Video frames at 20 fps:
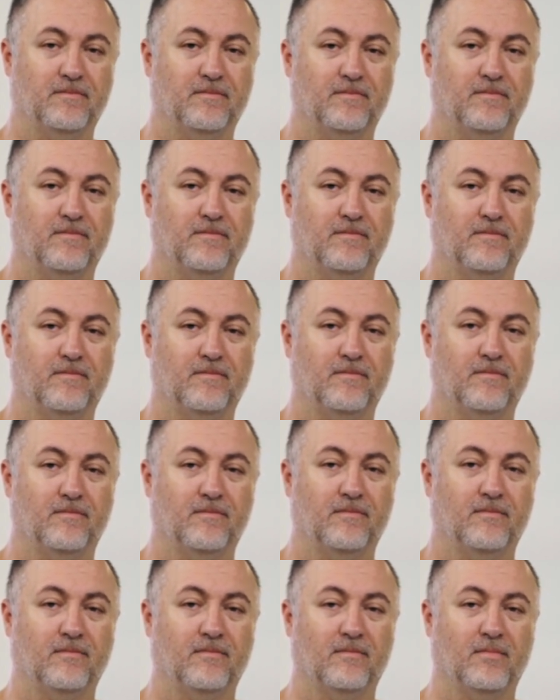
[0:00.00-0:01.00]

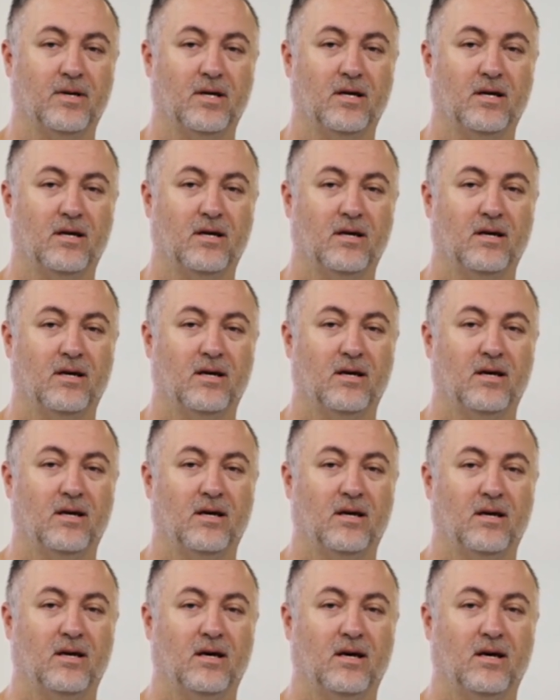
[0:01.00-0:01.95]
No one is speaking in this clip.